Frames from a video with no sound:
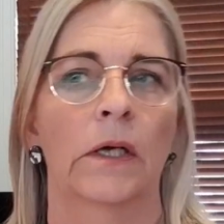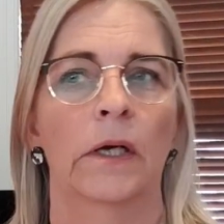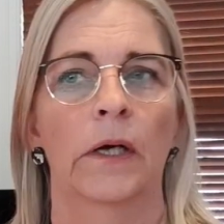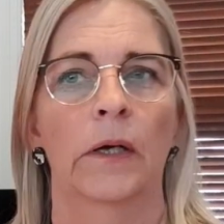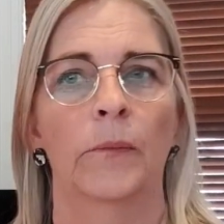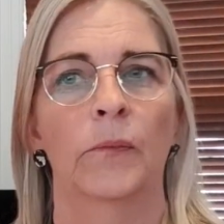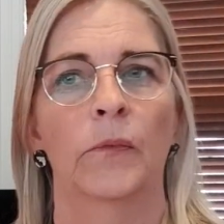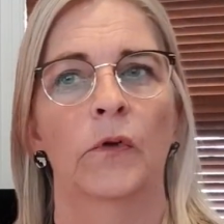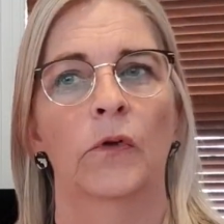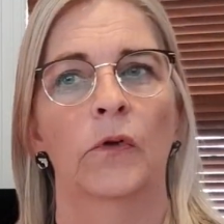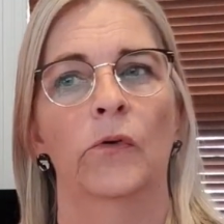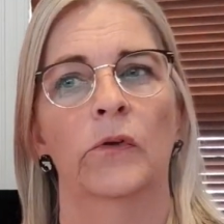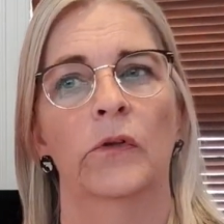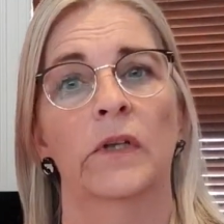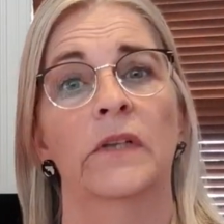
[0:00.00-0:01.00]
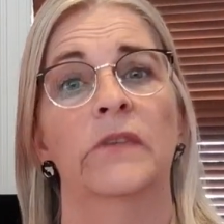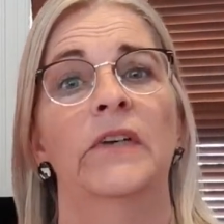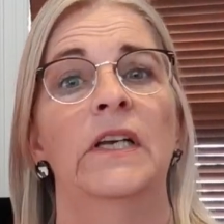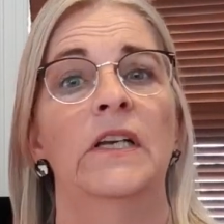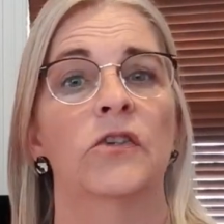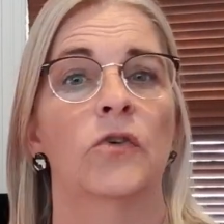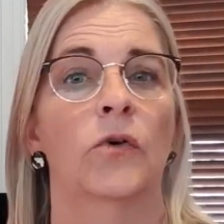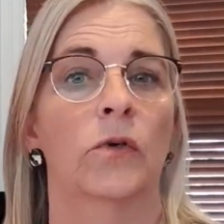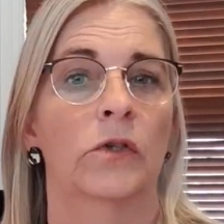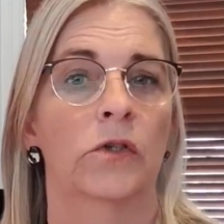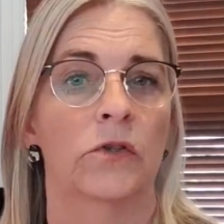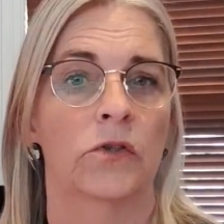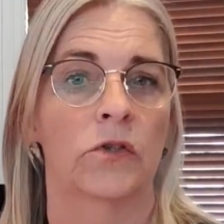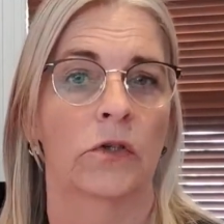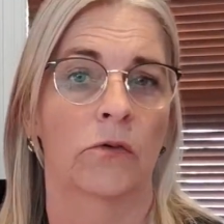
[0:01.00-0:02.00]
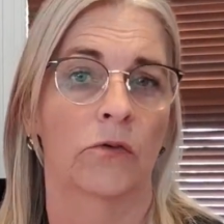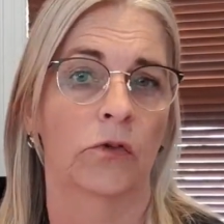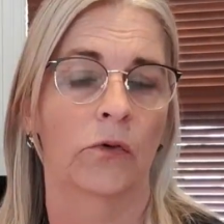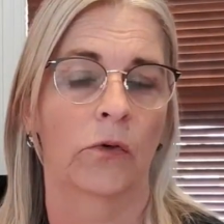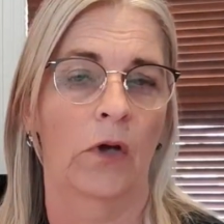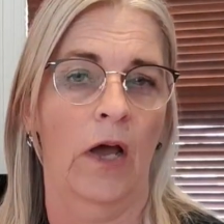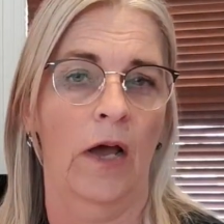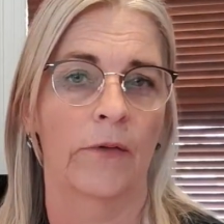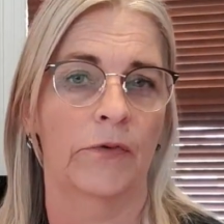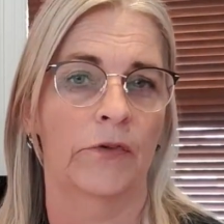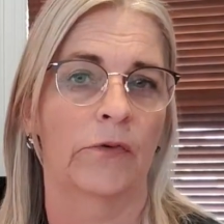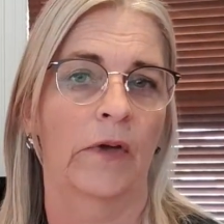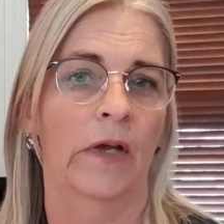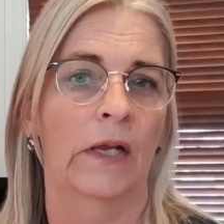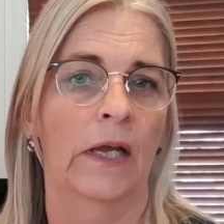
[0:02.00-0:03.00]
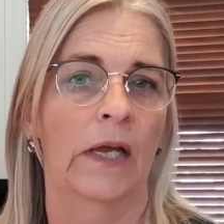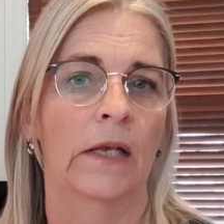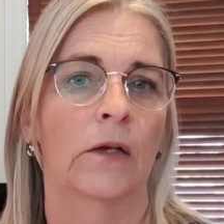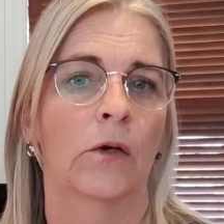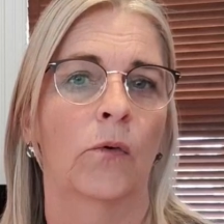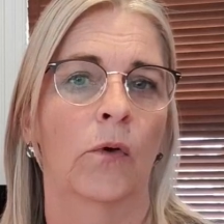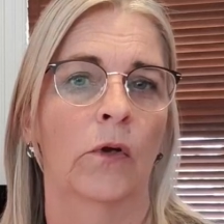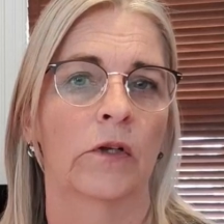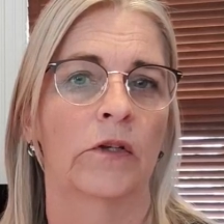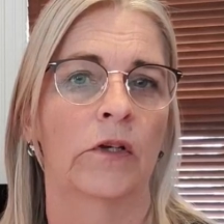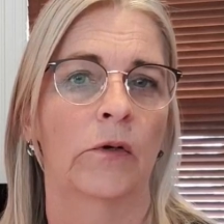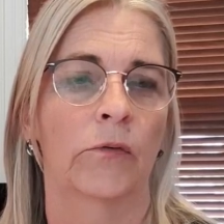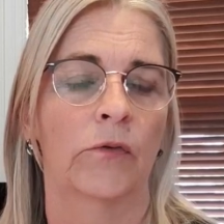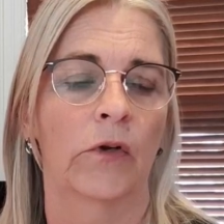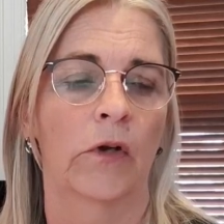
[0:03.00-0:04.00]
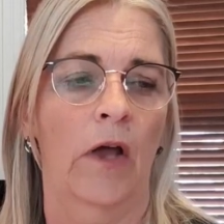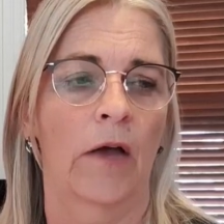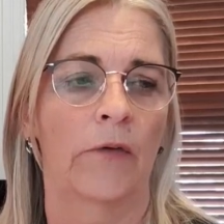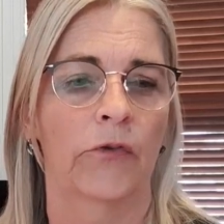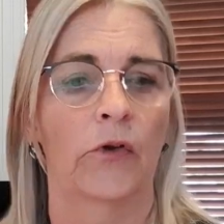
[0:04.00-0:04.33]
it really shortens your life as well, and the quality of your life.